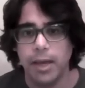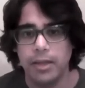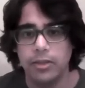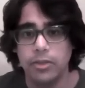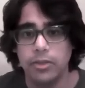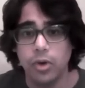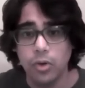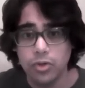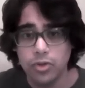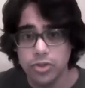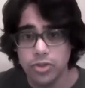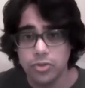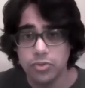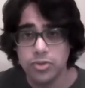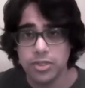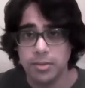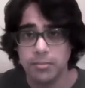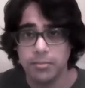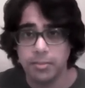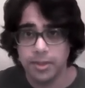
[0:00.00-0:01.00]
and those two
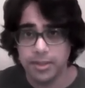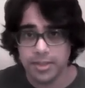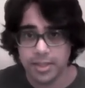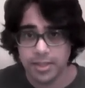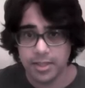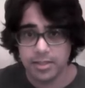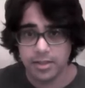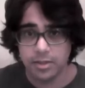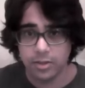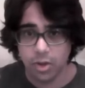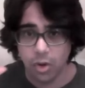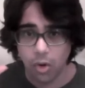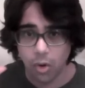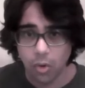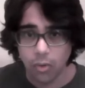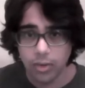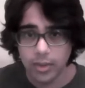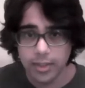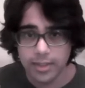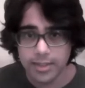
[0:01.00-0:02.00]
simplices are the
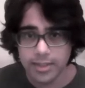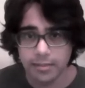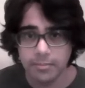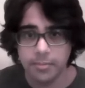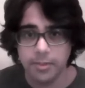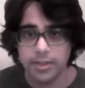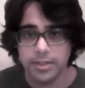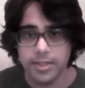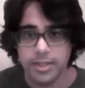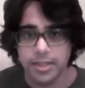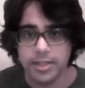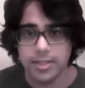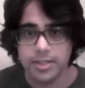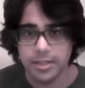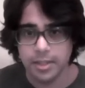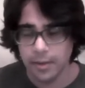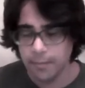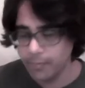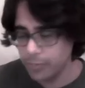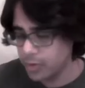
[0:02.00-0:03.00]
only simplices
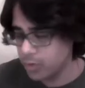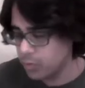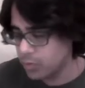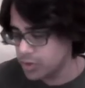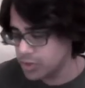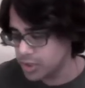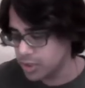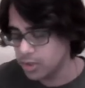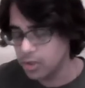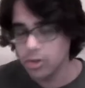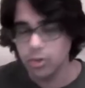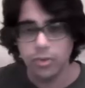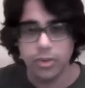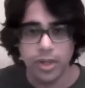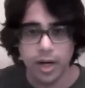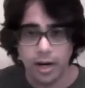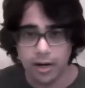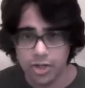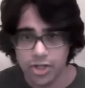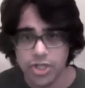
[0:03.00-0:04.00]
which include
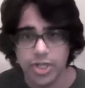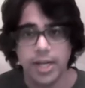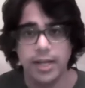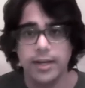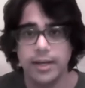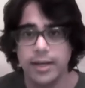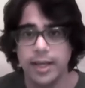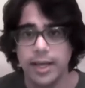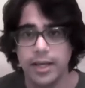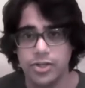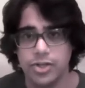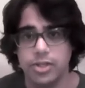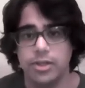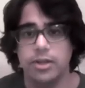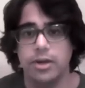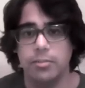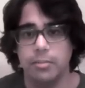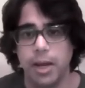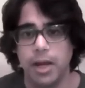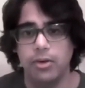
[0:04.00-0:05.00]
our shaded edge in
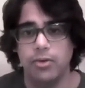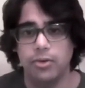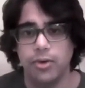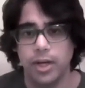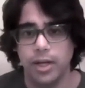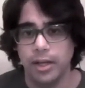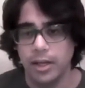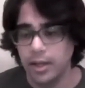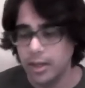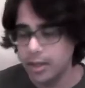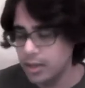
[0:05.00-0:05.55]
their boundary.